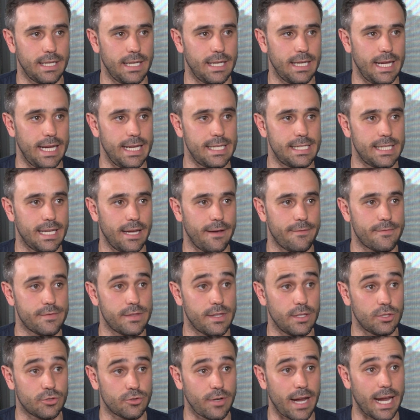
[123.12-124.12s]
in ETFs
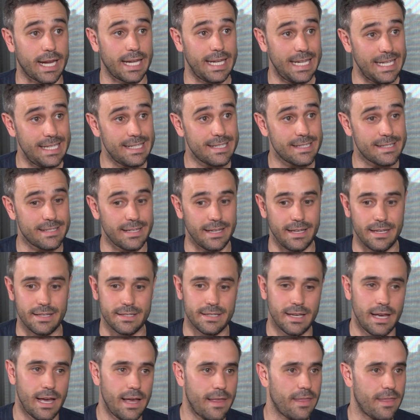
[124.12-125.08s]
that track indices